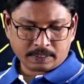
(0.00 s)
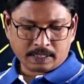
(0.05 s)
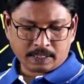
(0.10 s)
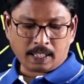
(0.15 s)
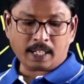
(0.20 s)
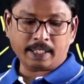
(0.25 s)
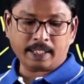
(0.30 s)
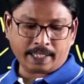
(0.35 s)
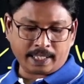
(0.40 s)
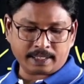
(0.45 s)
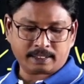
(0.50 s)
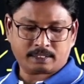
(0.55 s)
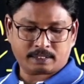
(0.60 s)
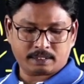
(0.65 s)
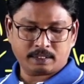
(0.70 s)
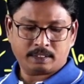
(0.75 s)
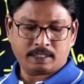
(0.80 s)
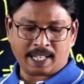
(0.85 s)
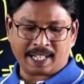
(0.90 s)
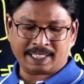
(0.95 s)

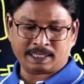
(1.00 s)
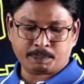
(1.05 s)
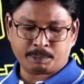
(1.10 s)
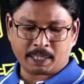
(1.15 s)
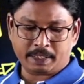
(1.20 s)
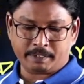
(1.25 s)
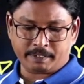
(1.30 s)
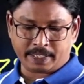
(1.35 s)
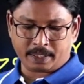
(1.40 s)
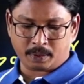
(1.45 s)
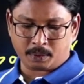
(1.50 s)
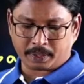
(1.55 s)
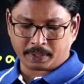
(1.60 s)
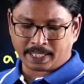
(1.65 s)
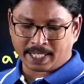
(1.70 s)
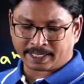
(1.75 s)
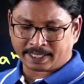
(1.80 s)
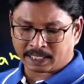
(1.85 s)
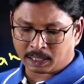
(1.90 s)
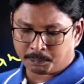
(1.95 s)
Yes, aspirant, very good.
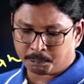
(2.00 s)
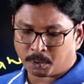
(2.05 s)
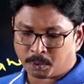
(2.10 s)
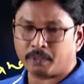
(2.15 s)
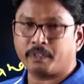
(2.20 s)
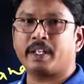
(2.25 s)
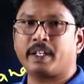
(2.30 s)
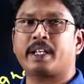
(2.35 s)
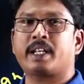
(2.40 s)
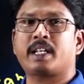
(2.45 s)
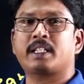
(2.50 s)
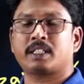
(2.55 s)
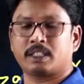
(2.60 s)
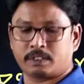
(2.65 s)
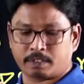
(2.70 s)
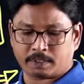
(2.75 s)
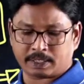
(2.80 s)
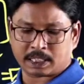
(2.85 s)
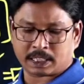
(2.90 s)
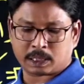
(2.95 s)
Reactive power
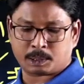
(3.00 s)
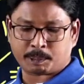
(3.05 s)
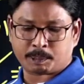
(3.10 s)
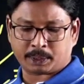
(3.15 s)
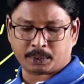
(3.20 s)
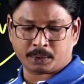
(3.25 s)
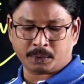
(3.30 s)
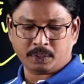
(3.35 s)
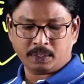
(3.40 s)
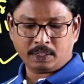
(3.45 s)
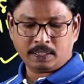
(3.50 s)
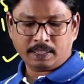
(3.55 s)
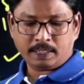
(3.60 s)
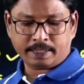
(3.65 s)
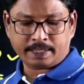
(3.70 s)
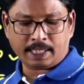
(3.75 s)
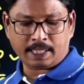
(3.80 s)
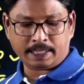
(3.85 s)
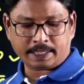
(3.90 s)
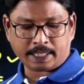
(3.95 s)
variations with respect to
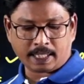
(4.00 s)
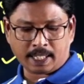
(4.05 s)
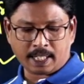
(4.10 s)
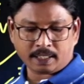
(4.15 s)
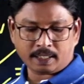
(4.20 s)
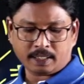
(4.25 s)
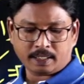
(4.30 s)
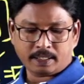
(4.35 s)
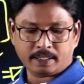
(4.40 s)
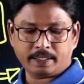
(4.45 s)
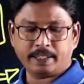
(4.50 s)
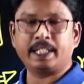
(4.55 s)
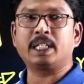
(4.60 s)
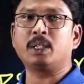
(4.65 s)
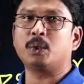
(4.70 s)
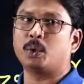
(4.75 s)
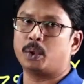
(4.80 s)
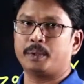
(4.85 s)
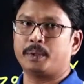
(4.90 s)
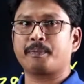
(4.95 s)
delta are
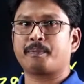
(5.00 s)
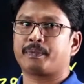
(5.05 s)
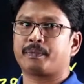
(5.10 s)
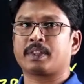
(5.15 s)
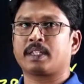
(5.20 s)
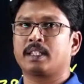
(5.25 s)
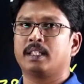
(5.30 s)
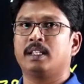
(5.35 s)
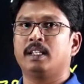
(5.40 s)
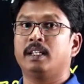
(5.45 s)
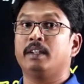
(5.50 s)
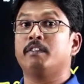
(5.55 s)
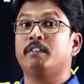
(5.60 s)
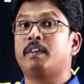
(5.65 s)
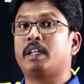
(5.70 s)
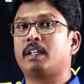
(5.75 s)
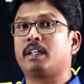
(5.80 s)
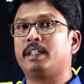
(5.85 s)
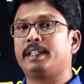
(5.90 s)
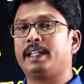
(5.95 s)
ignored
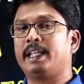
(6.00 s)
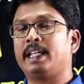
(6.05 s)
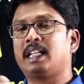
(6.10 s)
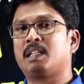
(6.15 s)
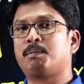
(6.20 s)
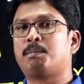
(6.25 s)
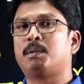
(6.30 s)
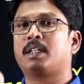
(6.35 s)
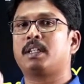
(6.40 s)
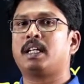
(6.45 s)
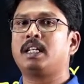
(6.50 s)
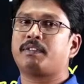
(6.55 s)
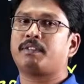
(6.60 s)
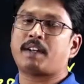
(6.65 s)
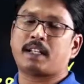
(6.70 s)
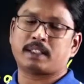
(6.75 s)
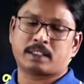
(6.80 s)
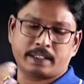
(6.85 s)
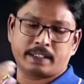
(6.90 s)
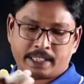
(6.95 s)
for decoupled and
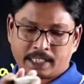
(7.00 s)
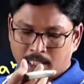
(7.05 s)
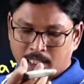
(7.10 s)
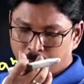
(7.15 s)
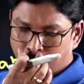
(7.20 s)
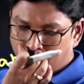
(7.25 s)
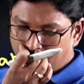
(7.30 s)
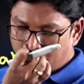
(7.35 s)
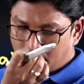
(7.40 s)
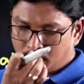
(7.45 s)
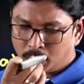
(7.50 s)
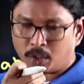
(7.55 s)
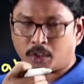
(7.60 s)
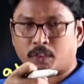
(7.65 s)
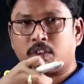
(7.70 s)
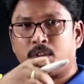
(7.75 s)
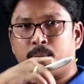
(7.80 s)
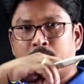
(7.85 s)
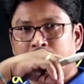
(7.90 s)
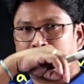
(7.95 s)
fast decoupled load
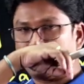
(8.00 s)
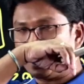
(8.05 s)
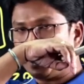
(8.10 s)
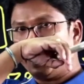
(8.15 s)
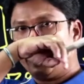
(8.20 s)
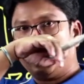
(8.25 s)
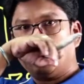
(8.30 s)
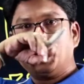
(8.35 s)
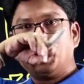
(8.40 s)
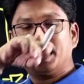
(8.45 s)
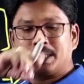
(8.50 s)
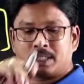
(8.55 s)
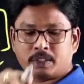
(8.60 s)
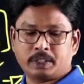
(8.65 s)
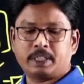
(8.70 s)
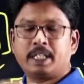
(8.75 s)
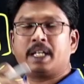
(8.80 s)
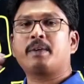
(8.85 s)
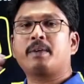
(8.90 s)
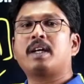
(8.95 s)
flow method. So
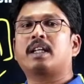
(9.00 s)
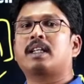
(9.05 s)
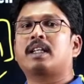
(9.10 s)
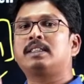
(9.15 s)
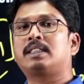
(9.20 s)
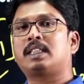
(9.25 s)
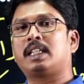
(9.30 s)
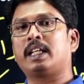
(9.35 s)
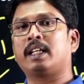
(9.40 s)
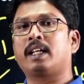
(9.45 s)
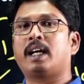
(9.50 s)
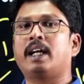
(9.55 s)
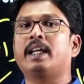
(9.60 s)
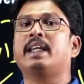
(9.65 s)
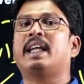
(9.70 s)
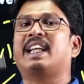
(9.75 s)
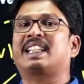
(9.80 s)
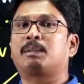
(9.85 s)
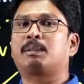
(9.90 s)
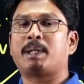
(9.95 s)
there we are considering high
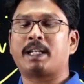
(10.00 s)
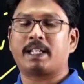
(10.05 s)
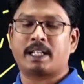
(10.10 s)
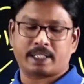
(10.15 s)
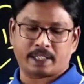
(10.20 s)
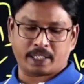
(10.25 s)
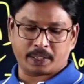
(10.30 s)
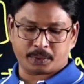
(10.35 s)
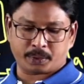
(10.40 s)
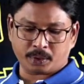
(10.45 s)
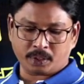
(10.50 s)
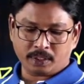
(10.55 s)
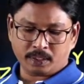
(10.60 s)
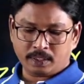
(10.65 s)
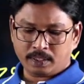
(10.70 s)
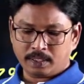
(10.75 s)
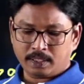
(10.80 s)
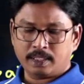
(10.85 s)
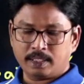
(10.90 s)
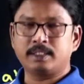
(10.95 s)
X by R ratio
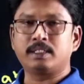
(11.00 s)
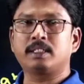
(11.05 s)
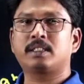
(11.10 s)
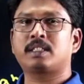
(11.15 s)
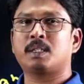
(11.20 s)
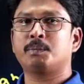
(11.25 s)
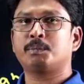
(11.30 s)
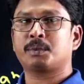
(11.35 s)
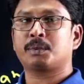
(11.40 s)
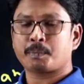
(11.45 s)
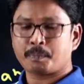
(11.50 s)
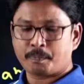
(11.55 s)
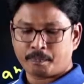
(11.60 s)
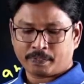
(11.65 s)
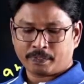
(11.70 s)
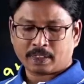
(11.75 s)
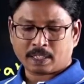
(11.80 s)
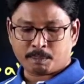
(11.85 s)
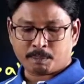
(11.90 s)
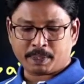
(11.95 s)
systems.
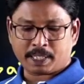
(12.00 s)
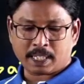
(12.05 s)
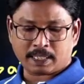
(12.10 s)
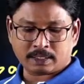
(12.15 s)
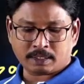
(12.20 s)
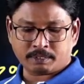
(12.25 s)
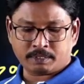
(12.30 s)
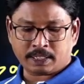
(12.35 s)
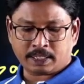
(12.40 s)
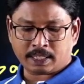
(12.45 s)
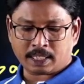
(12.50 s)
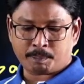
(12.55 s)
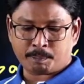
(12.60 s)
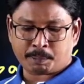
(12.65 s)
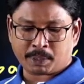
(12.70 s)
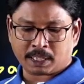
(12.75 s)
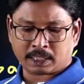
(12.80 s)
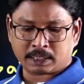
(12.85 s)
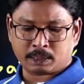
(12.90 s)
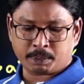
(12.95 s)
Because of that
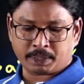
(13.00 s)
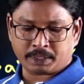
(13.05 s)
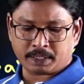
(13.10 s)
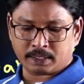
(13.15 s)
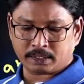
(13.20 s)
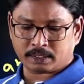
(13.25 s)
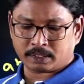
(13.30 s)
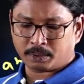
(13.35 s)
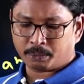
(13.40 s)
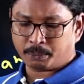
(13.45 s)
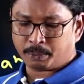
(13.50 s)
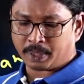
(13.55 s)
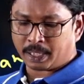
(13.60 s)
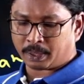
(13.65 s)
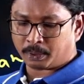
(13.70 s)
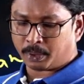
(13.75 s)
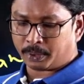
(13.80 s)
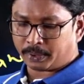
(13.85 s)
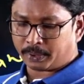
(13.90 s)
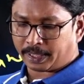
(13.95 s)
approximations we are
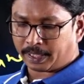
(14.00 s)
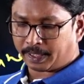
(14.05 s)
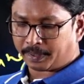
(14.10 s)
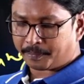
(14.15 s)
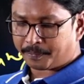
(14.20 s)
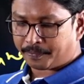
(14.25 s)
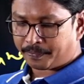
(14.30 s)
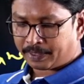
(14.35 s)
going to take.